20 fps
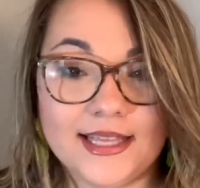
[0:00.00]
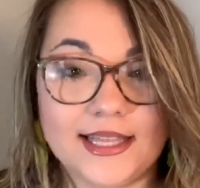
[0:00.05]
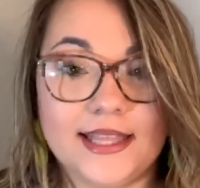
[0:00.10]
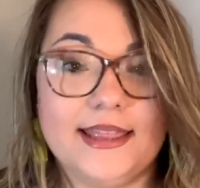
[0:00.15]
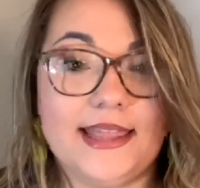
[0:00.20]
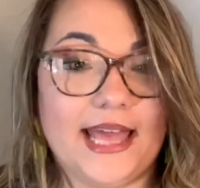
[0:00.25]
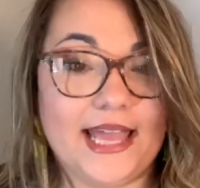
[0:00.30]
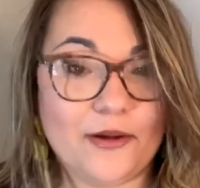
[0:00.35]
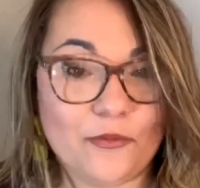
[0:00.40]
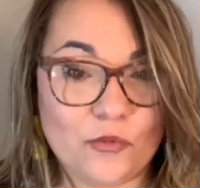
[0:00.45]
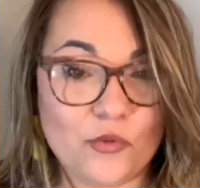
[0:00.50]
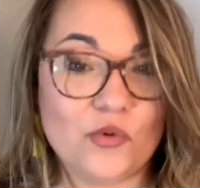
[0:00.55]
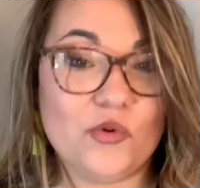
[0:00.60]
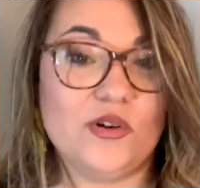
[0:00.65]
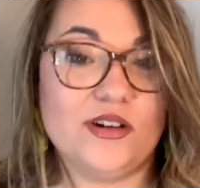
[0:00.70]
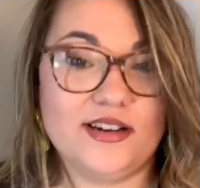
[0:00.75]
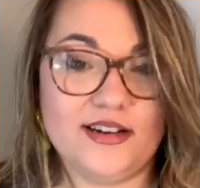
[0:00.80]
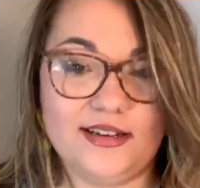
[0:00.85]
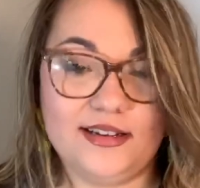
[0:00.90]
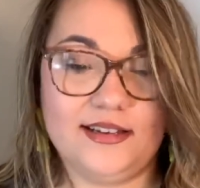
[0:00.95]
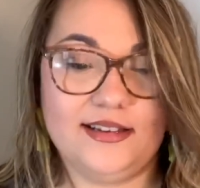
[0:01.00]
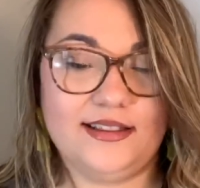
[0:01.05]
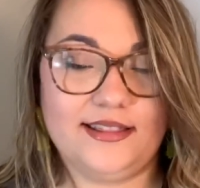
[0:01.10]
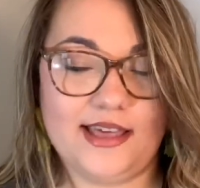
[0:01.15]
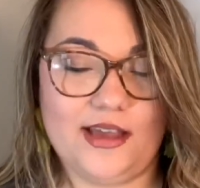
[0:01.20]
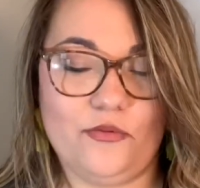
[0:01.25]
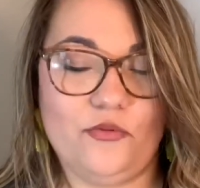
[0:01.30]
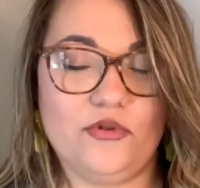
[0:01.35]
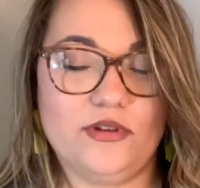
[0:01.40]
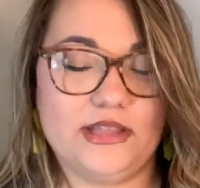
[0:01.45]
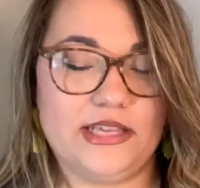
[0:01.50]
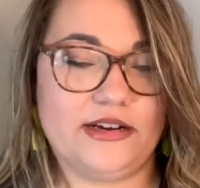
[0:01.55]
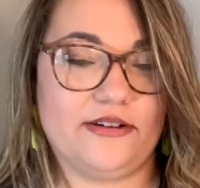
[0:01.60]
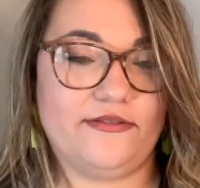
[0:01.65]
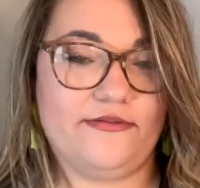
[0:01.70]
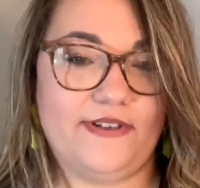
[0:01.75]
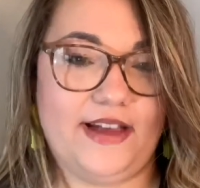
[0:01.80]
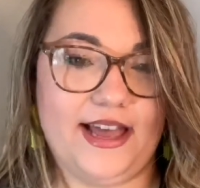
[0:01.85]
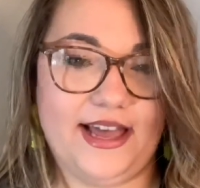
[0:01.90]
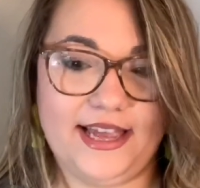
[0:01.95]
they won their
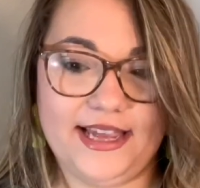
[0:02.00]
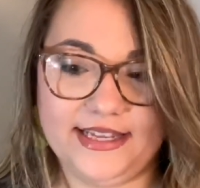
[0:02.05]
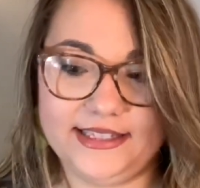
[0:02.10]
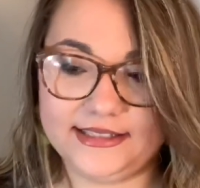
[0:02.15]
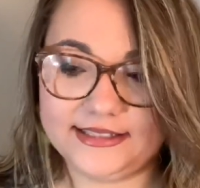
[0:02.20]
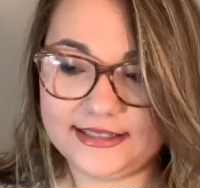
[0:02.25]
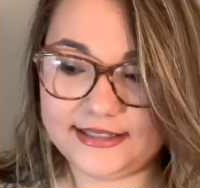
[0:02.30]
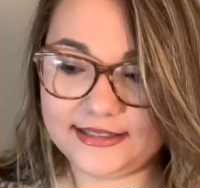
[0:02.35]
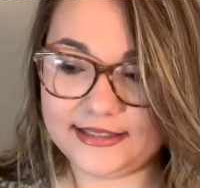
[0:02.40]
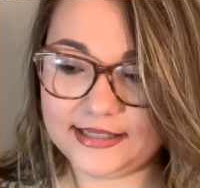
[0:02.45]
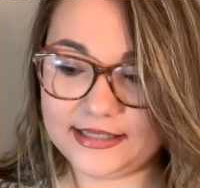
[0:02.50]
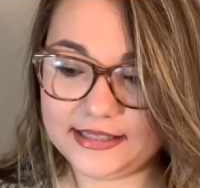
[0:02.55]
fights.